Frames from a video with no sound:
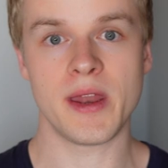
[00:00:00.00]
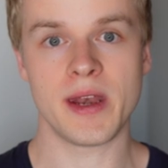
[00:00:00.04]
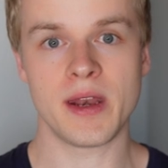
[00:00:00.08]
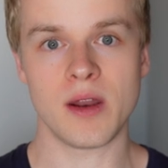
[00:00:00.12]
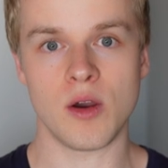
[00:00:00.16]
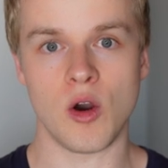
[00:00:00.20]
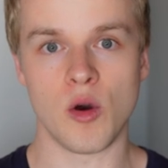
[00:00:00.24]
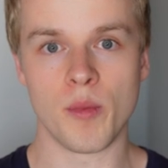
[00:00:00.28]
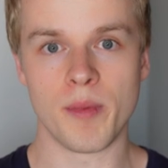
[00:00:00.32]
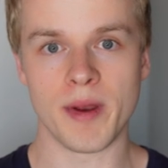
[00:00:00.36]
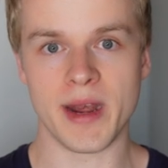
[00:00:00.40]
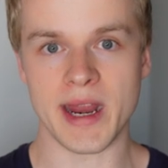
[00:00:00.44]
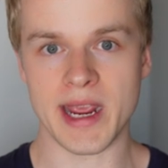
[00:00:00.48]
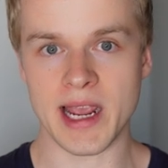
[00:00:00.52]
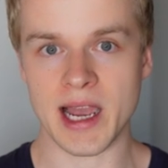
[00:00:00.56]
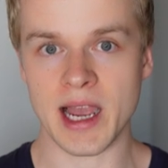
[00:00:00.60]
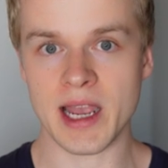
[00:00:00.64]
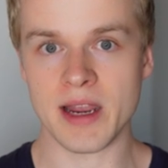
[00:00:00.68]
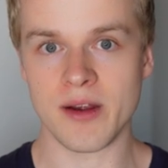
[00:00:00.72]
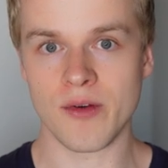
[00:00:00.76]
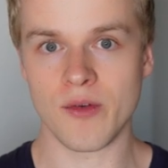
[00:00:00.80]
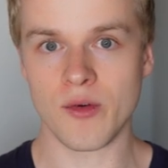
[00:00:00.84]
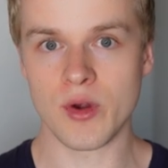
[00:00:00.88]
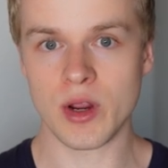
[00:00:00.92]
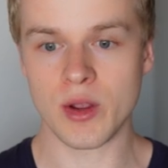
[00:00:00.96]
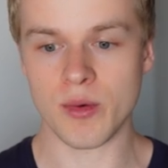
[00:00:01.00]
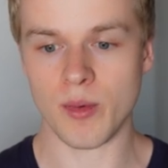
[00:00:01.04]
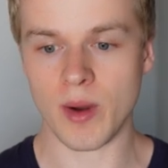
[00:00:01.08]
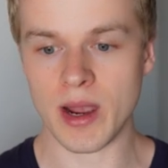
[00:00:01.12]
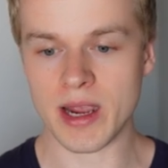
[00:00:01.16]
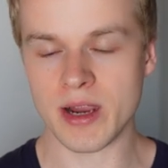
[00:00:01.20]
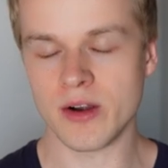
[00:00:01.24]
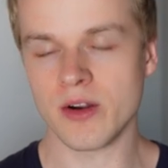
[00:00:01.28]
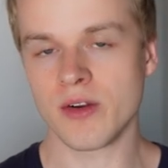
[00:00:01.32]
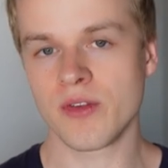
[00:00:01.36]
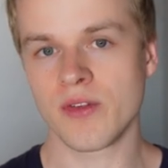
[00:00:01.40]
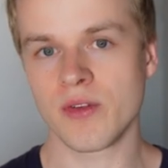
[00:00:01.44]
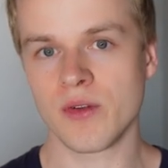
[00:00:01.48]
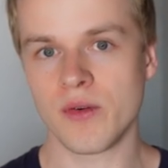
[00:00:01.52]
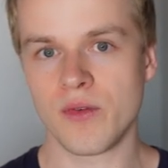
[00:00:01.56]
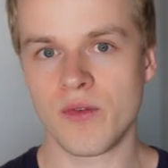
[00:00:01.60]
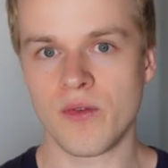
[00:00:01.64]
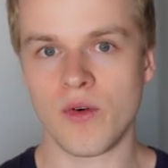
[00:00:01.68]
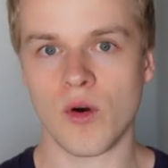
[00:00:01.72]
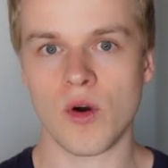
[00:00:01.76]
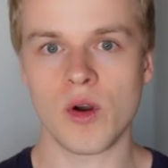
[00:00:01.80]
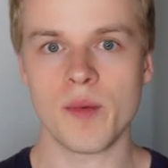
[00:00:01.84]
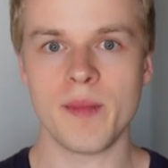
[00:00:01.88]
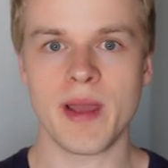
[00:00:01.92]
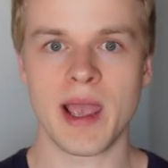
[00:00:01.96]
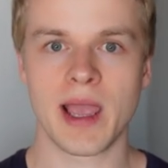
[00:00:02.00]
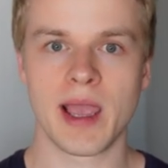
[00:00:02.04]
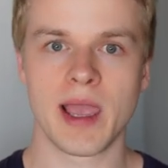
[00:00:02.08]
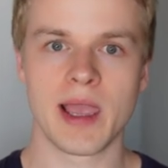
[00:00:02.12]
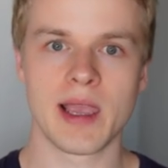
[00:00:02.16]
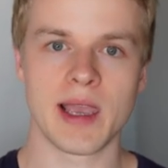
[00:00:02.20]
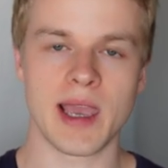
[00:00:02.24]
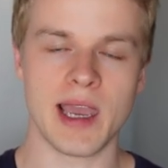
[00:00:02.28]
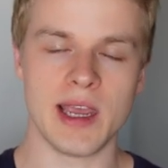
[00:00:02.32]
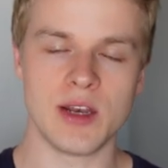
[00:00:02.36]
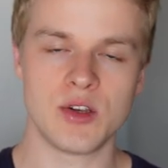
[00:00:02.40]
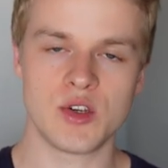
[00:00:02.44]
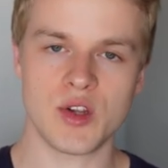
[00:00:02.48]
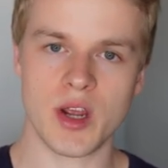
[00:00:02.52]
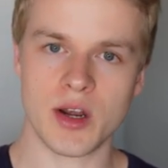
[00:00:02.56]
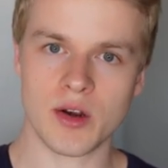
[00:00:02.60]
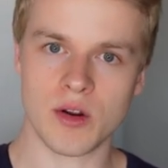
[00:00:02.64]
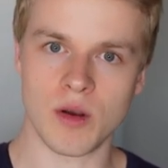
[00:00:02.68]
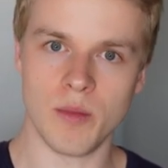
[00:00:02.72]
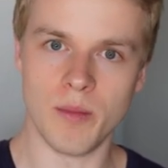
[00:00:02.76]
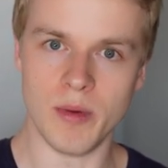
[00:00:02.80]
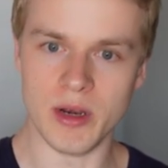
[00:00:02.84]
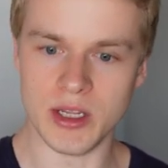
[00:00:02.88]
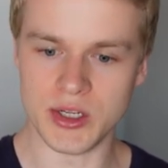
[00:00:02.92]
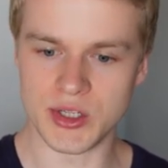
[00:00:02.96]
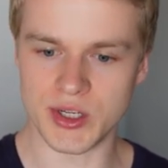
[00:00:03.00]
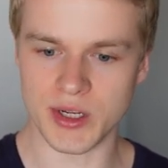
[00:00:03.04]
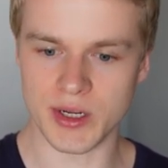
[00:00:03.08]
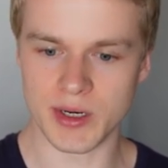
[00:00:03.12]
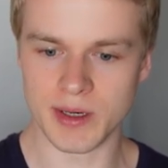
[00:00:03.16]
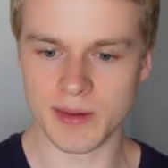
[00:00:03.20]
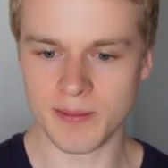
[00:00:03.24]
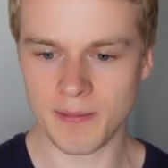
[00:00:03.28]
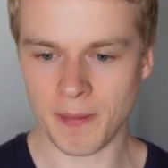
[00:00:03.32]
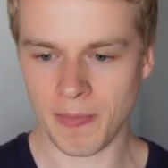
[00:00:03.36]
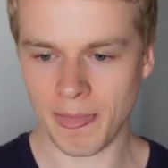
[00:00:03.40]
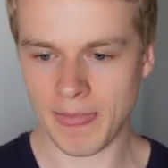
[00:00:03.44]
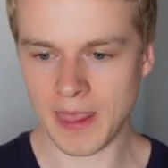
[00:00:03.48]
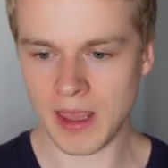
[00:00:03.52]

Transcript: that OpenAI requires for making a chat completion.